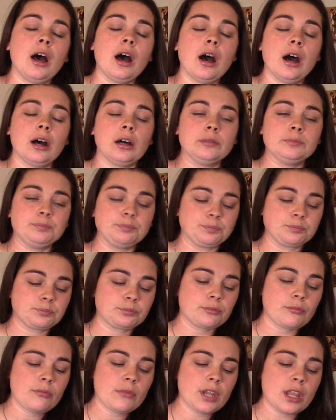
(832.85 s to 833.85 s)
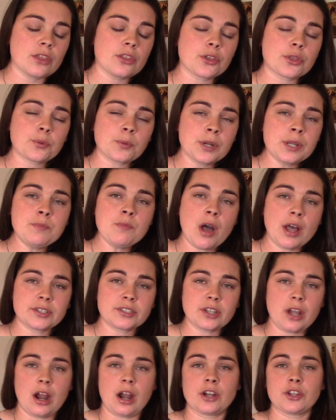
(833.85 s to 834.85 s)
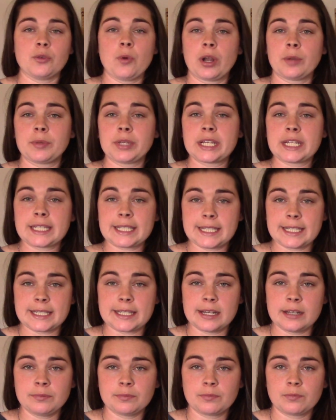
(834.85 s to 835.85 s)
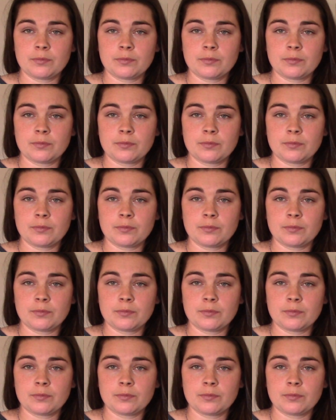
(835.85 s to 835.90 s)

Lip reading: The 3 musts are, you want to be consistent.